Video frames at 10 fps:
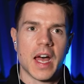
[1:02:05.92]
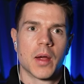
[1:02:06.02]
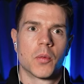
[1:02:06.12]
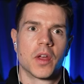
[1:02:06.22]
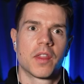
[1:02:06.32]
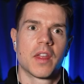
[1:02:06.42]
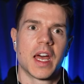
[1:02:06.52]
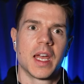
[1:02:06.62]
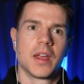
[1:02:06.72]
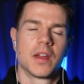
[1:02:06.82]
that with
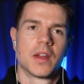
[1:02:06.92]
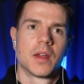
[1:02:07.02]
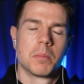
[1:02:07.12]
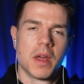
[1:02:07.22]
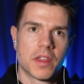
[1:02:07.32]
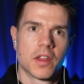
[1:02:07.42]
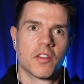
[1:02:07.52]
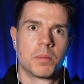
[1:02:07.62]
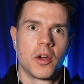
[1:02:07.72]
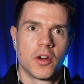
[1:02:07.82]
a method
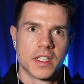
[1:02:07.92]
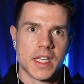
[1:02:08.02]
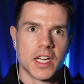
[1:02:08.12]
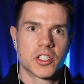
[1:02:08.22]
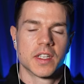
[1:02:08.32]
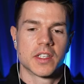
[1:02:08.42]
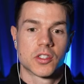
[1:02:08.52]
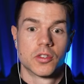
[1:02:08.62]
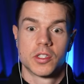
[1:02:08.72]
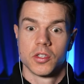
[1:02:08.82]
of periodization that
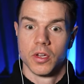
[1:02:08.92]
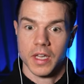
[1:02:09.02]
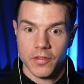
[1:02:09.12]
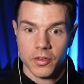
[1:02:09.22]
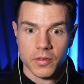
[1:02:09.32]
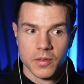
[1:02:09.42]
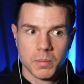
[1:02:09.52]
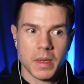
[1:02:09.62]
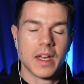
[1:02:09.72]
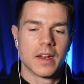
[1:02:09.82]
suits your level,
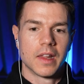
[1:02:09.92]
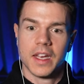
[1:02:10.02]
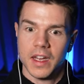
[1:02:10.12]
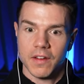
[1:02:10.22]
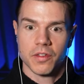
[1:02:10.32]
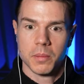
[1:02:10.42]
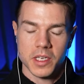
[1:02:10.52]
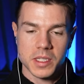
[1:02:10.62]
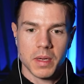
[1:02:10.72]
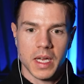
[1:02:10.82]
be it linear for
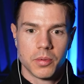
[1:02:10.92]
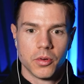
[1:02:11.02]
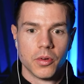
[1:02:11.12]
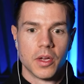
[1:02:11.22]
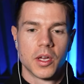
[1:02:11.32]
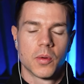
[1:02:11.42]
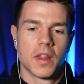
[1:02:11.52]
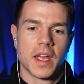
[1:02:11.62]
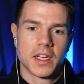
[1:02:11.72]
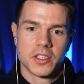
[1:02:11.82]
most people,
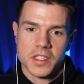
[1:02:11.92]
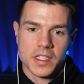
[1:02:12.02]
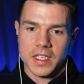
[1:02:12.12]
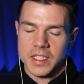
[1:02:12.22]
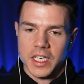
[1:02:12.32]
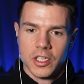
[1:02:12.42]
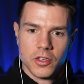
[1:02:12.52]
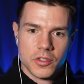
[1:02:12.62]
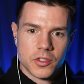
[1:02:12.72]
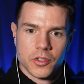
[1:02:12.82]
where they can just
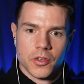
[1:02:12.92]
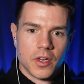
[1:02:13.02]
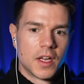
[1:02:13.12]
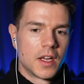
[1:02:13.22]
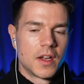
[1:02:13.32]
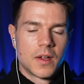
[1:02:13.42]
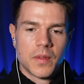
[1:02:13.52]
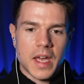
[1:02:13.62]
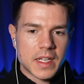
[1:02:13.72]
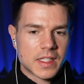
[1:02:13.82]
continue to
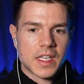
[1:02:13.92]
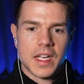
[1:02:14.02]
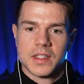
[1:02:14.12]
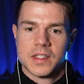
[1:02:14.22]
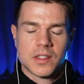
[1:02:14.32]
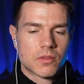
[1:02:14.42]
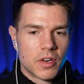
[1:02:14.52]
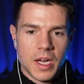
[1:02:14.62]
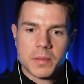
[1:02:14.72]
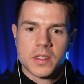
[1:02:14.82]
add sets,
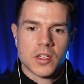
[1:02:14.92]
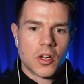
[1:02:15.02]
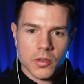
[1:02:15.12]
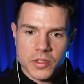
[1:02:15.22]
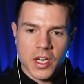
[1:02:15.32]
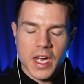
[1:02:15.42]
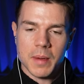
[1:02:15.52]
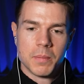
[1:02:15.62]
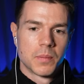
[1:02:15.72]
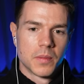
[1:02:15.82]
reps, hold
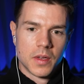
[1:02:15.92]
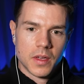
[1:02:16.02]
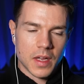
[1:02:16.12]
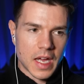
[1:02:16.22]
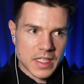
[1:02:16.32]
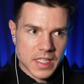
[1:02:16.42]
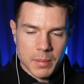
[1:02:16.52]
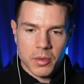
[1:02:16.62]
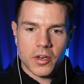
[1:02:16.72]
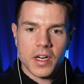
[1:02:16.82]
time as they
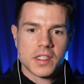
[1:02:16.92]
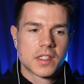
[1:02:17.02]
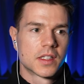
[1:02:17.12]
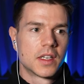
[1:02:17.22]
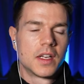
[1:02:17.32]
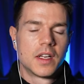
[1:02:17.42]
progress,